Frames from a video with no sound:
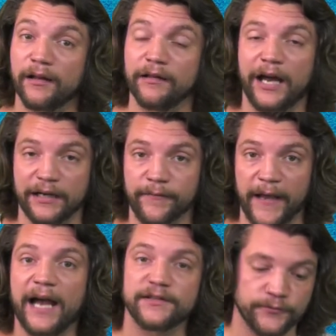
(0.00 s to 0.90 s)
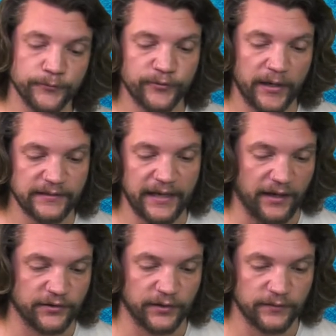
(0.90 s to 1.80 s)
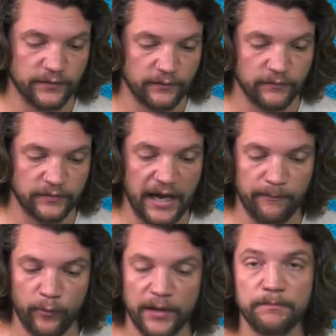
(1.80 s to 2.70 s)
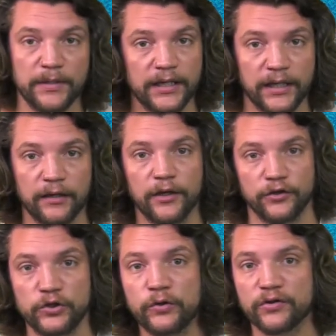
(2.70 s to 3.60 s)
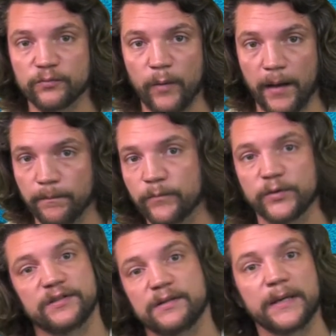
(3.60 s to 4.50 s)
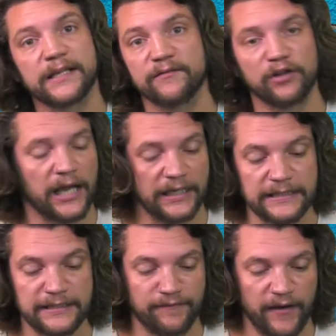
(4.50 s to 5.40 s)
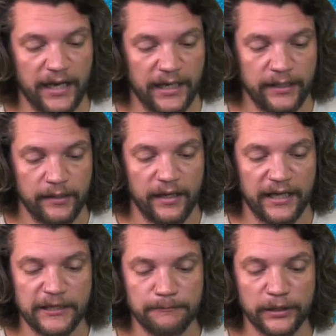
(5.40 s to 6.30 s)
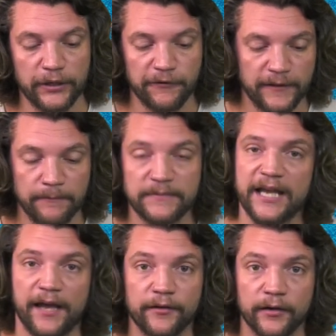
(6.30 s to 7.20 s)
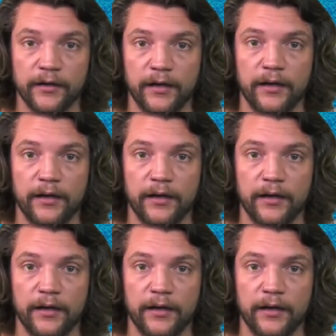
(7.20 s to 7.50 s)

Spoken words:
a lot of gas through transactions. Top one being Uniswap, which is the base of a lot of DeFi, and then below them Tether,